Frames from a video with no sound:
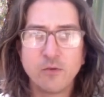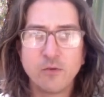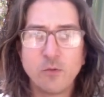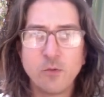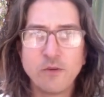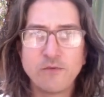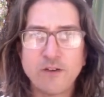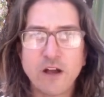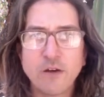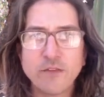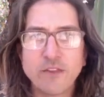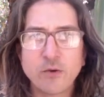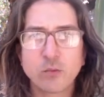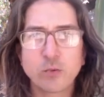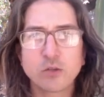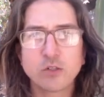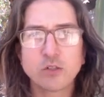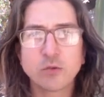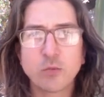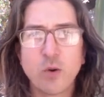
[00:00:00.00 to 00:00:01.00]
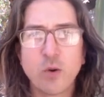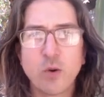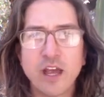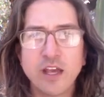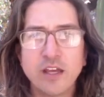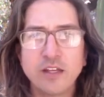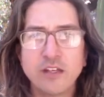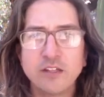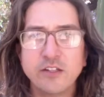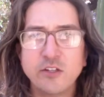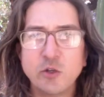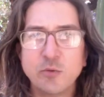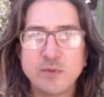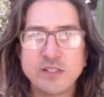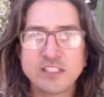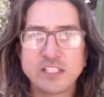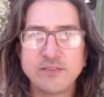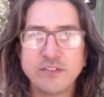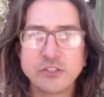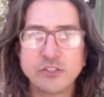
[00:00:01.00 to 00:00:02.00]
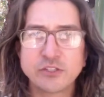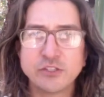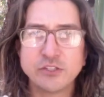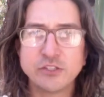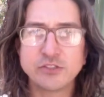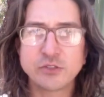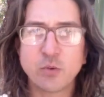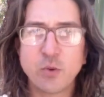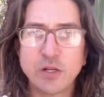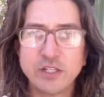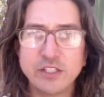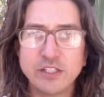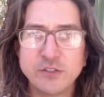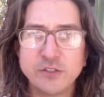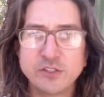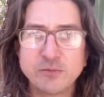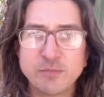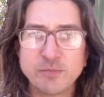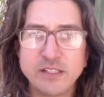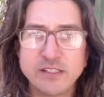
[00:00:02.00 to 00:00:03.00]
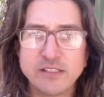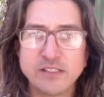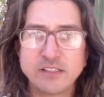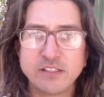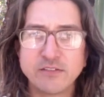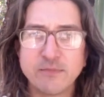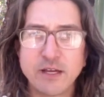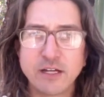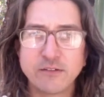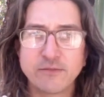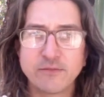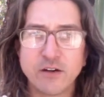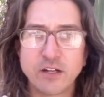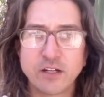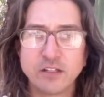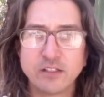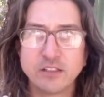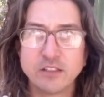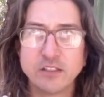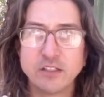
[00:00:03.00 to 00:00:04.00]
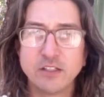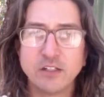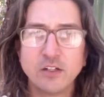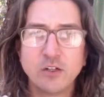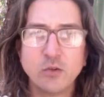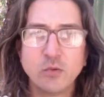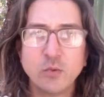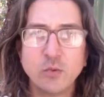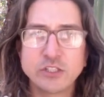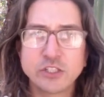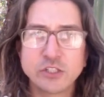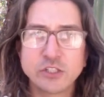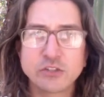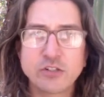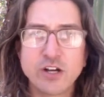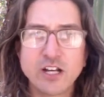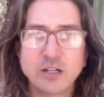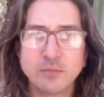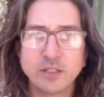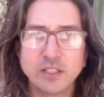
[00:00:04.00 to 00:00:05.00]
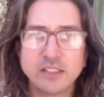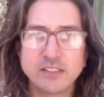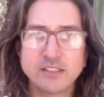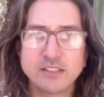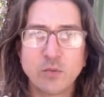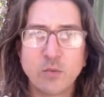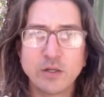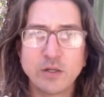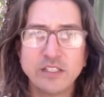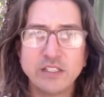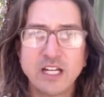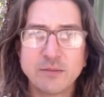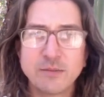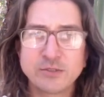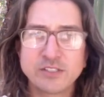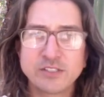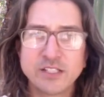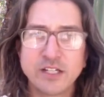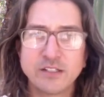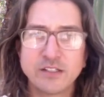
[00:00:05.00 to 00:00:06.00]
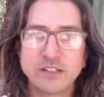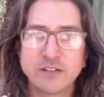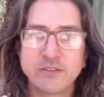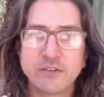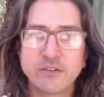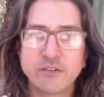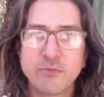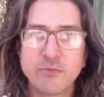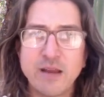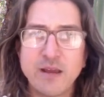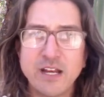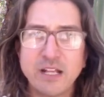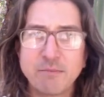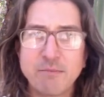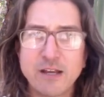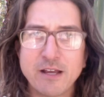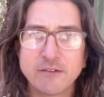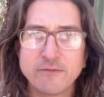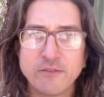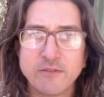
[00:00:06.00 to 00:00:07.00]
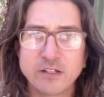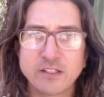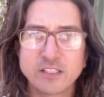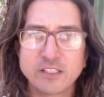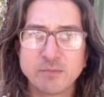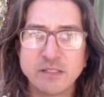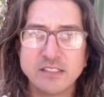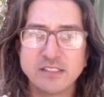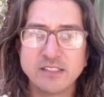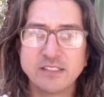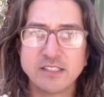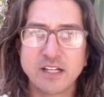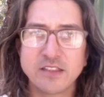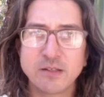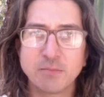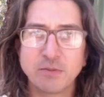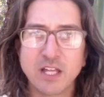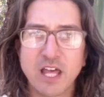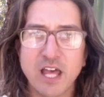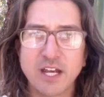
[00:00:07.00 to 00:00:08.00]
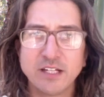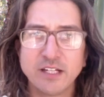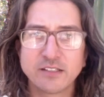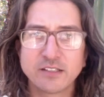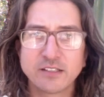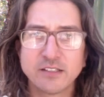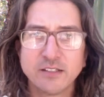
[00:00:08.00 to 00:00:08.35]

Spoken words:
We found that worldwide, humans have introduced 22 species of megafauna, which incredibly is 29% of the remaining megafauna species on the planet.